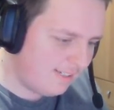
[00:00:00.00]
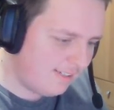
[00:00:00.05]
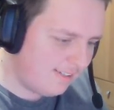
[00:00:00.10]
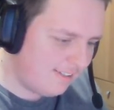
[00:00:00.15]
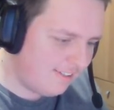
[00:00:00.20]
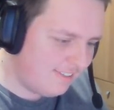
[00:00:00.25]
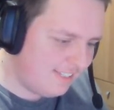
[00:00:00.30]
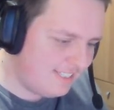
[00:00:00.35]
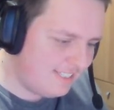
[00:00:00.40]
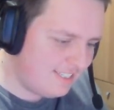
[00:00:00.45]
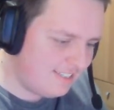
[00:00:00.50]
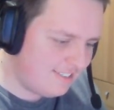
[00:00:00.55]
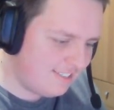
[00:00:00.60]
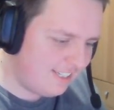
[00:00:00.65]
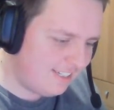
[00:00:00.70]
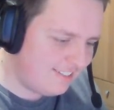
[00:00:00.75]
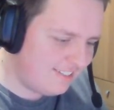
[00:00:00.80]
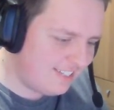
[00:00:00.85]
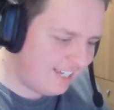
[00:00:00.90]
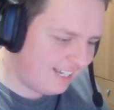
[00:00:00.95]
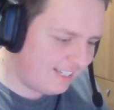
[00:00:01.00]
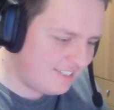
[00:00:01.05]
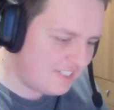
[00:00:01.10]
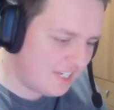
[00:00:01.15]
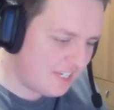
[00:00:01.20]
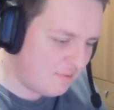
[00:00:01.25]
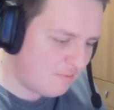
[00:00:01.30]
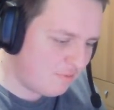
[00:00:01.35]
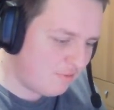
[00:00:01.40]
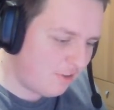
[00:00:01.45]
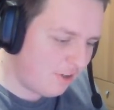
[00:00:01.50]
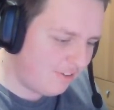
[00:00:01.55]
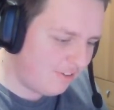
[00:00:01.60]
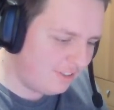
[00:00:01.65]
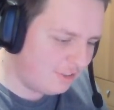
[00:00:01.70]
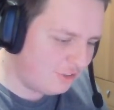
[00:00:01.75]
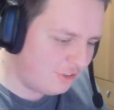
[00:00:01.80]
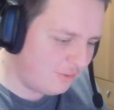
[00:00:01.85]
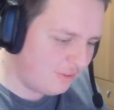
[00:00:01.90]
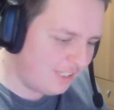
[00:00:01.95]
This is the exact same fur I
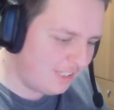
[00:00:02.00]
drew on the